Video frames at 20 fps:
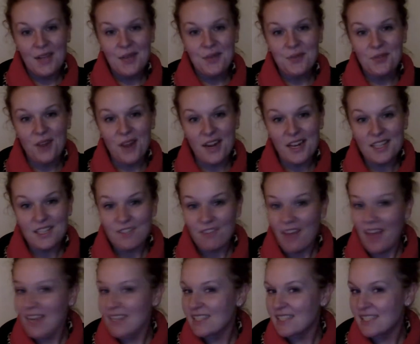"Run as
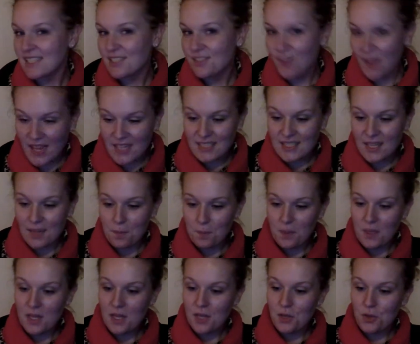fast can
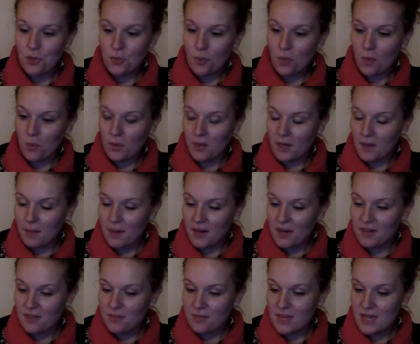be, you won't get a bite
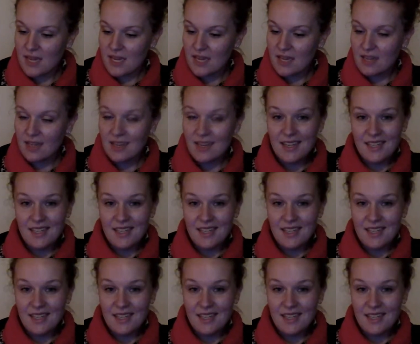of me.